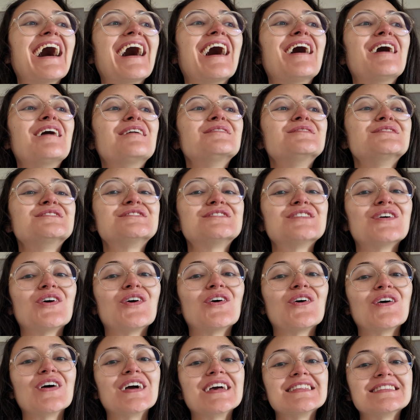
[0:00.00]
um,
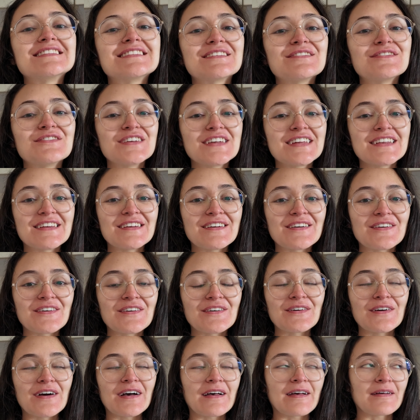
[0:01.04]
so it's a
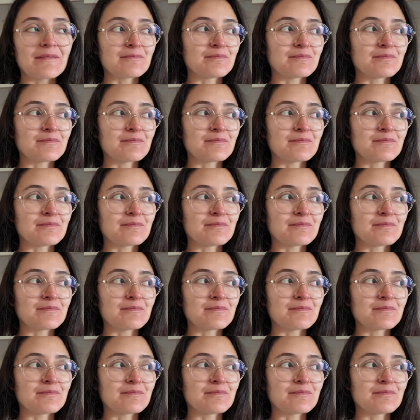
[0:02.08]
video.